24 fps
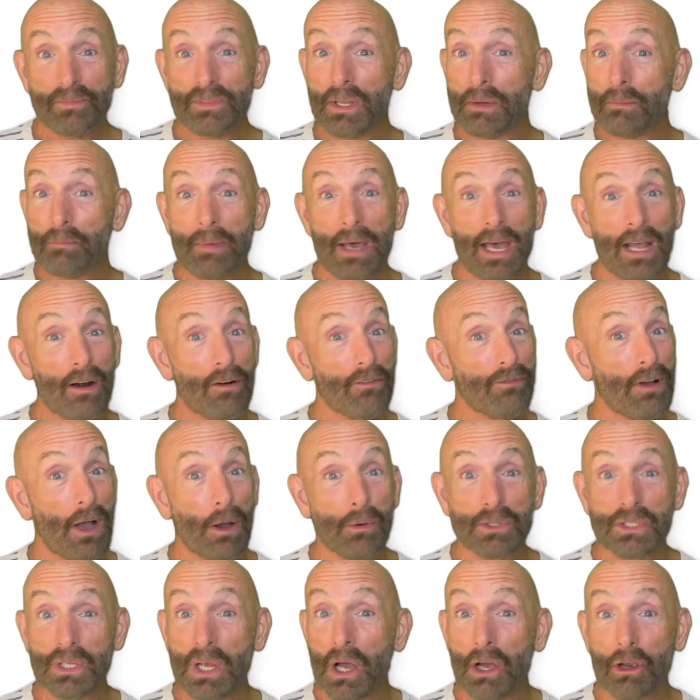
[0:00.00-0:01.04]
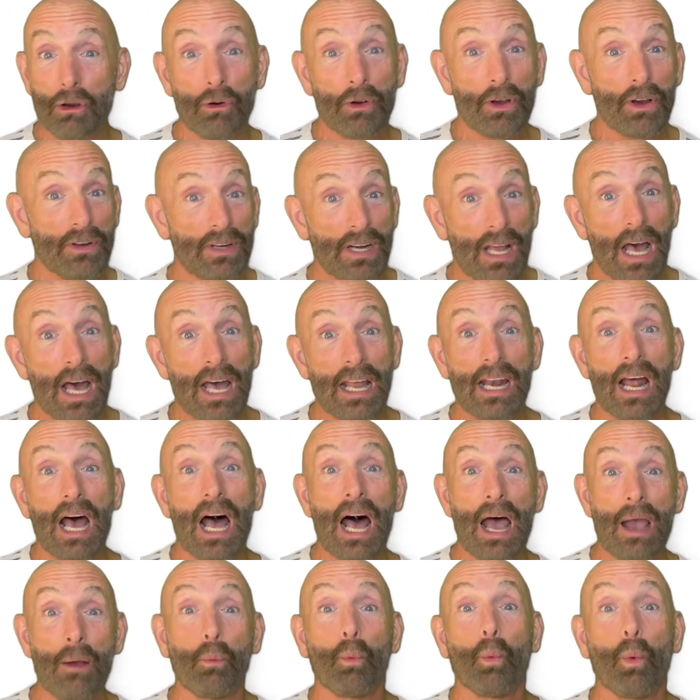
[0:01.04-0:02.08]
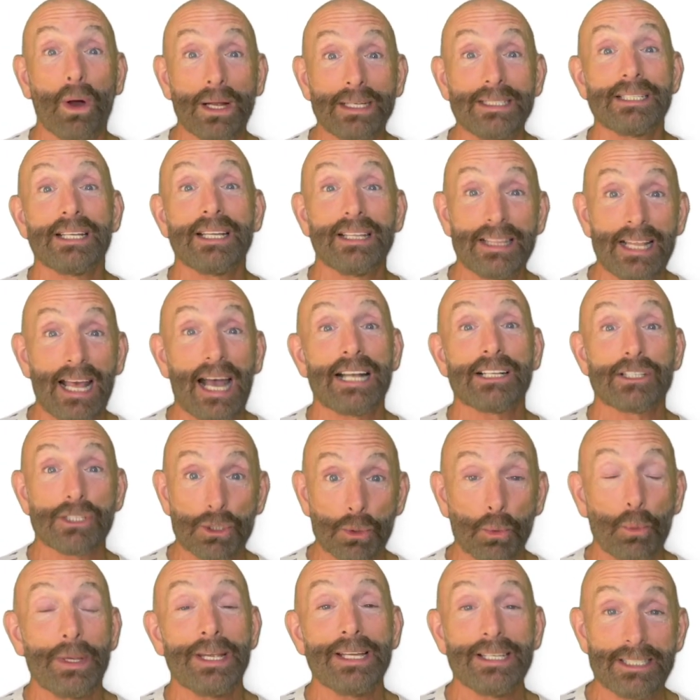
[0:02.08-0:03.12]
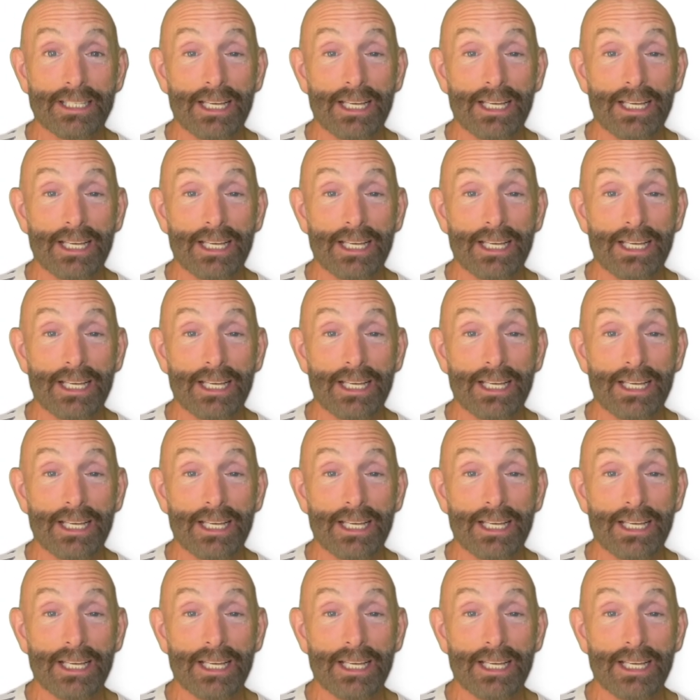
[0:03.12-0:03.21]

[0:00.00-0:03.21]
didn't matter if I was hungry or not, I wanted that sweet